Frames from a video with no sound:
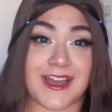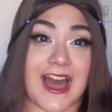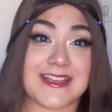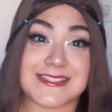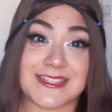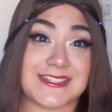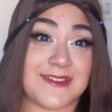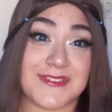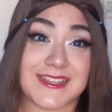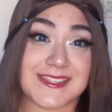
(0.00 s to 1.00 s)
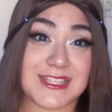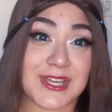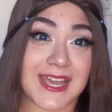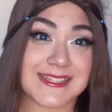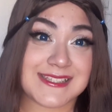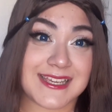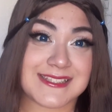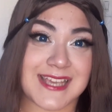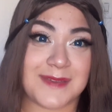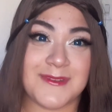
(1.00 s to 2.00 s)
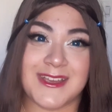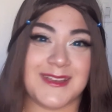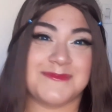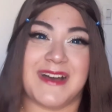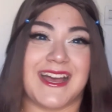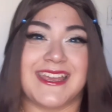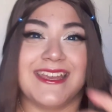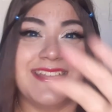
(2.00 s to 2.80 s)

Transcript: I'll definitely see you guys next time. Bye!